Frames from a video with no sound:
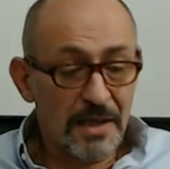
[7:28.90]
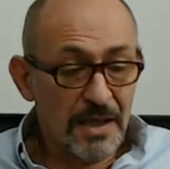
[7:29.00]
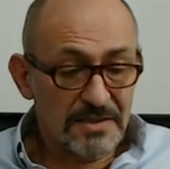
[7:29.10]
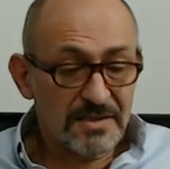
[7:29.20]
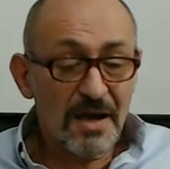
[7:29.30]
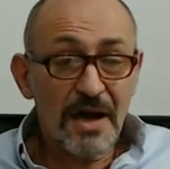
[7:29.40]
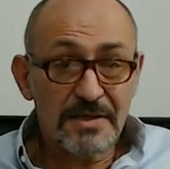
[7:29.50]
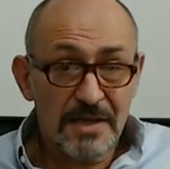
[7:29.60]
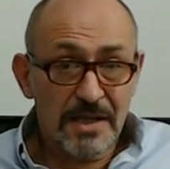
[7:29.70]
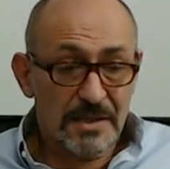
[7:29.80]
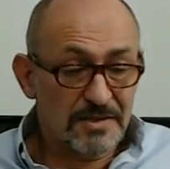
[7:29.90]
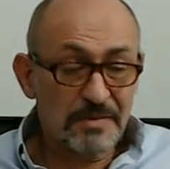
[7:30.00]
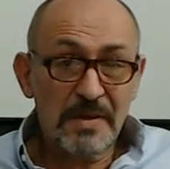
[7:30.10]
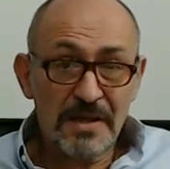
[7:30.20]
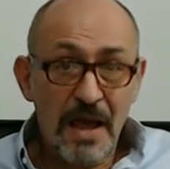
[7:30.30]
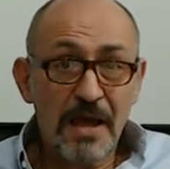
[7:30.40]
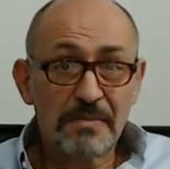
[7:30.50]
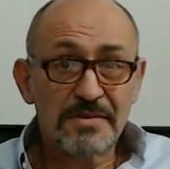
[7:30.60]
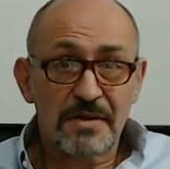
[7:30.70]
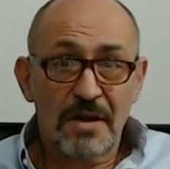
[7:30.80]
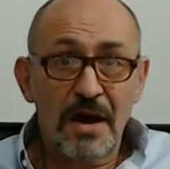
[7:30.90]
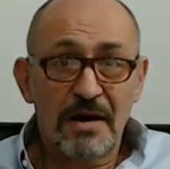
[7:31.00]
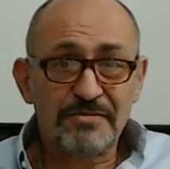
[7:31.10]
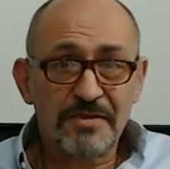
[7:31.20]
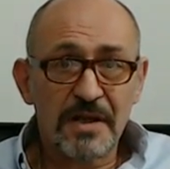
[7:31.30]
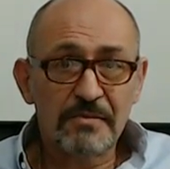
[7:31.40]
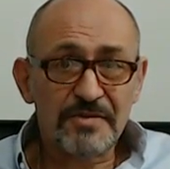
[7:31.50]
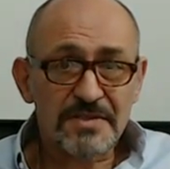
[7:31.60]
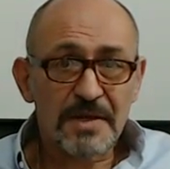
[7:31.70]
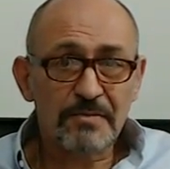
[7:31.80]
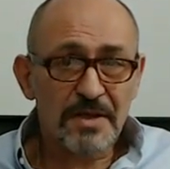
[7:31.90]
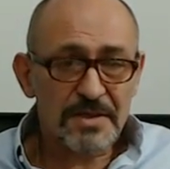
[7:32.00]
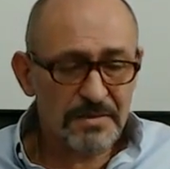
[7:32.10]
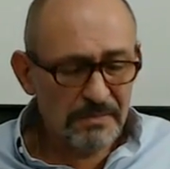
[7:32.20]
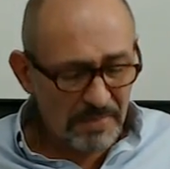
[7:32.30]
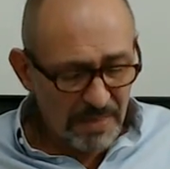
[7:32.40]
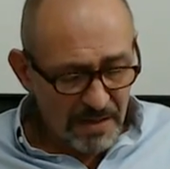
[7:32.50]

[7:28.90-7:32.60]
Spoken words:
his ideas to be named after him for some reason.